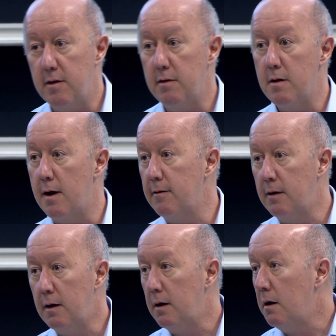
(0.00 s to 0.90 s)
He's not
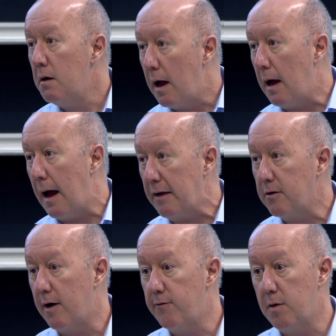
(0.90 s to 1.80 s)
as
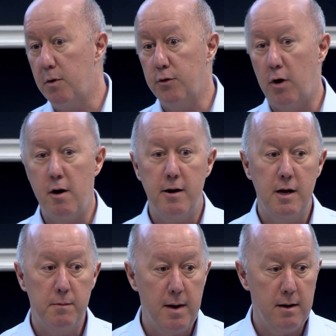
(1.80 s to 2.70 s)
comfortable
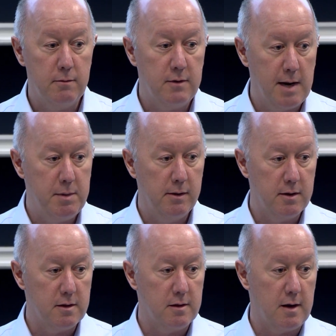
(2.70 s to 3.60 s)
talking about
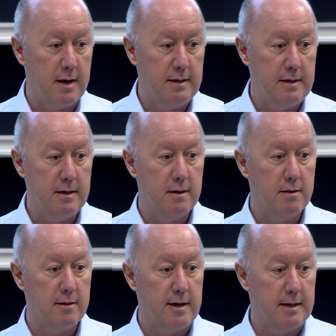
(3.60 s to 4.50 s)
nebulous
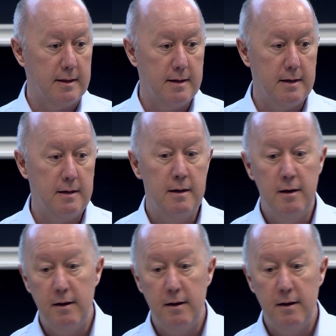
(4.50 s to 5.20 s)
ideas like the